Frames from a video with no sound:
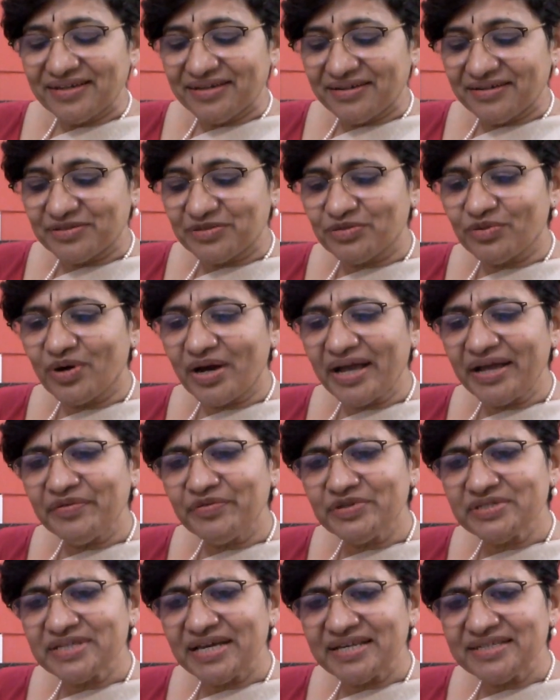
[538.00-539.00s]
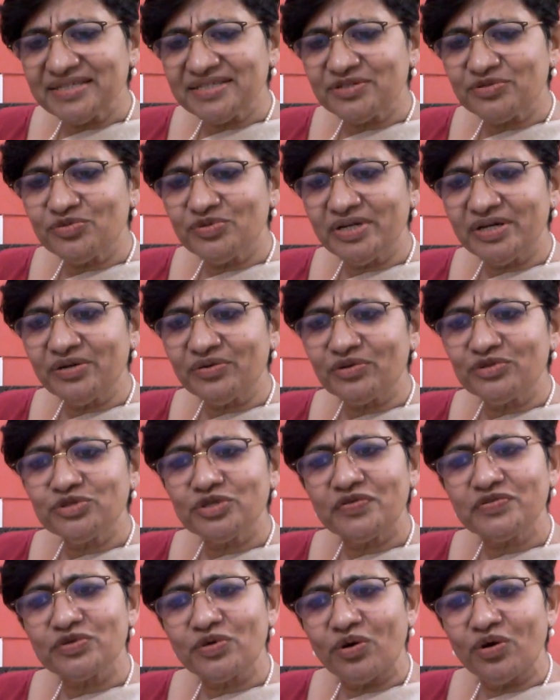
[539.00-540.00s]
So as a student also,
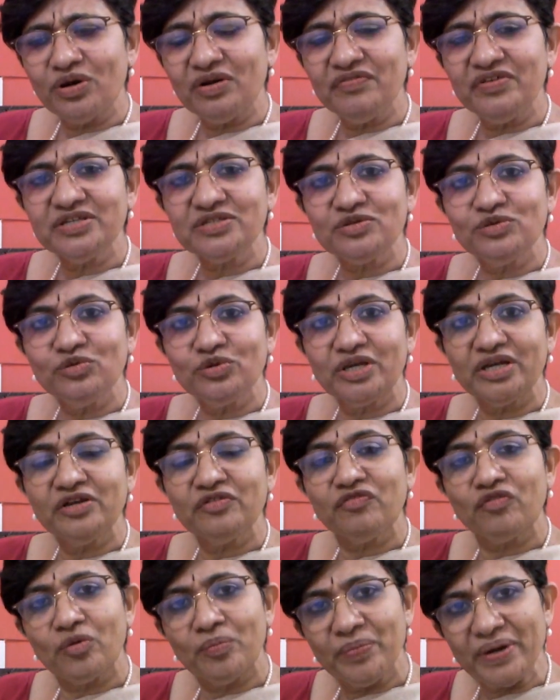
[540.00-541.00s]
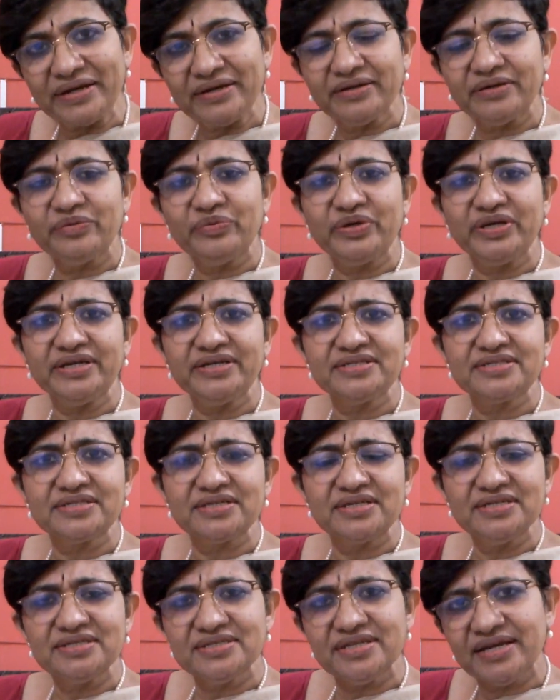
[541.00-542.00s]
I was always looking for better ways.
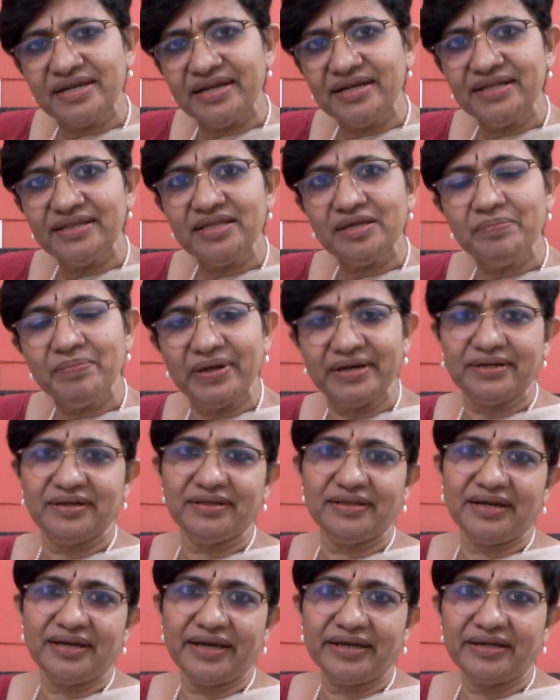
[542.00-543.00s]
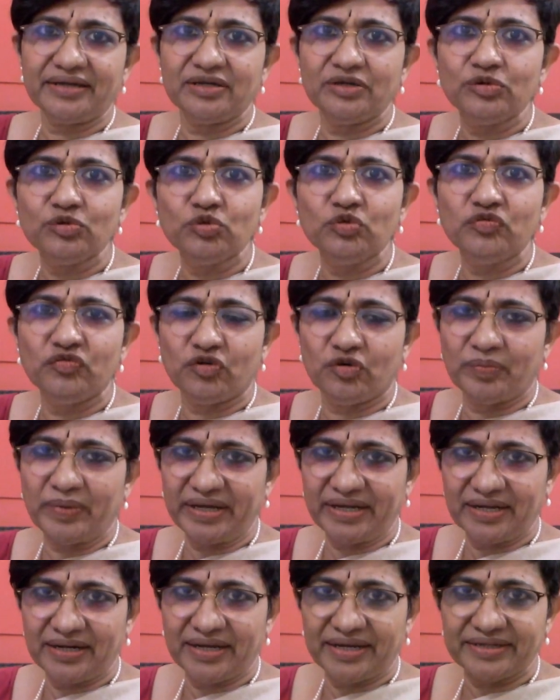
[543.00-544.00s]
Is there anything better that I can do for my
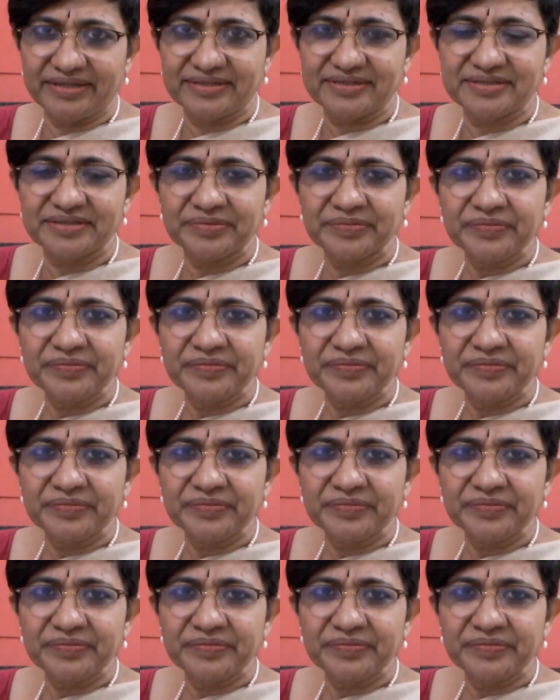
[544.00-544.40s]
clients?